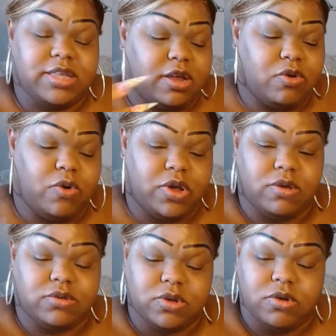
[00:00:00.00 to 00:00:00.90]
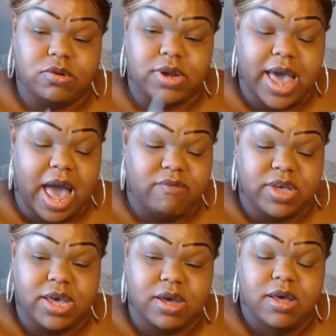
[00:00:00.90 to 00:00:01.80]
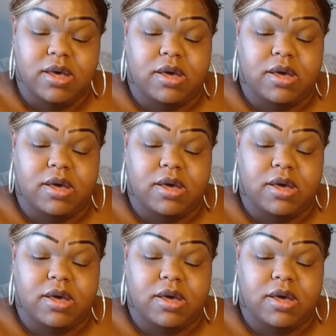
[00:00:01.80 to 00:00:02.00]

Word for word: ignoring you. So you need an advocate.